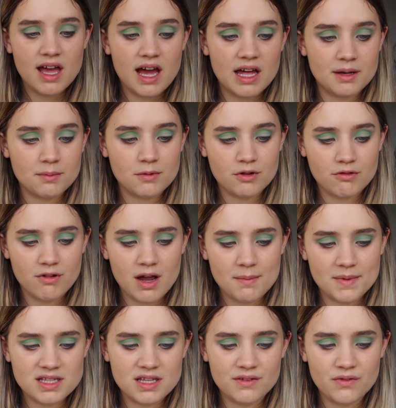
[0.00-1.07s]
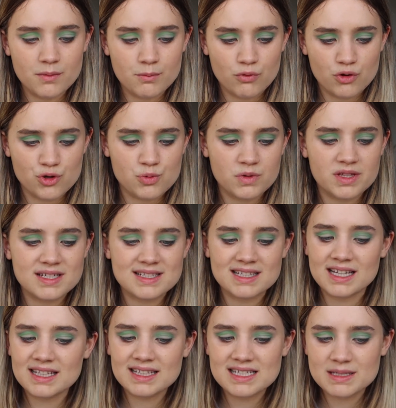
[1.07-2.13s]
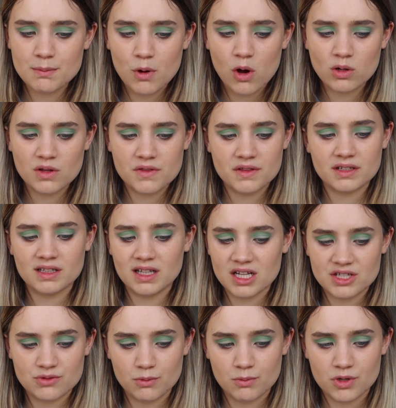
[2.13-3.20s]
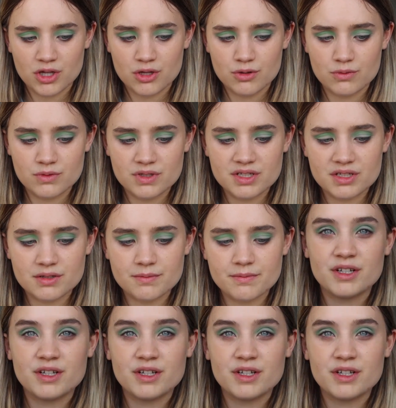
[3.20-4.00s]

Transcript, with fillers: and I'm going to grab a different brush, one that's slightly smaller than the last one we used.